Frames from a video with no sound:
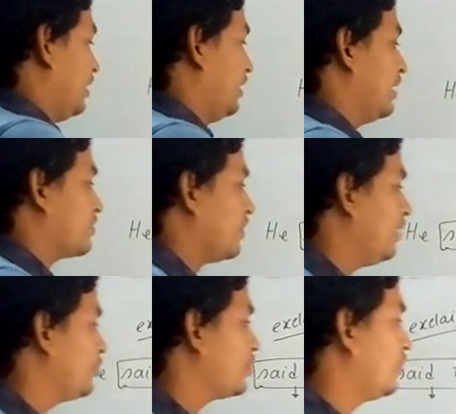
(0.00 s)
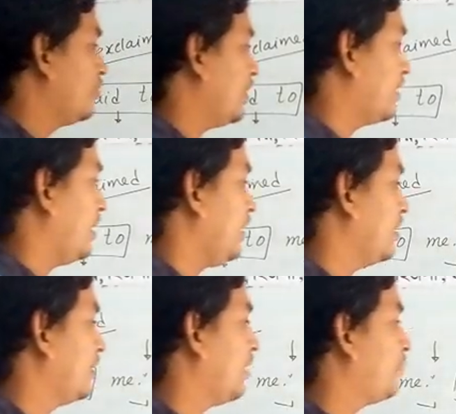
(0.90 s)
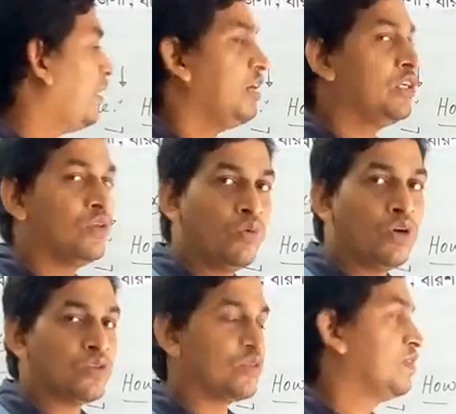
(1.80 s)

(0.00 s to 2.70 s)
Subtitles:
He exclaimed with wonder that the bird was.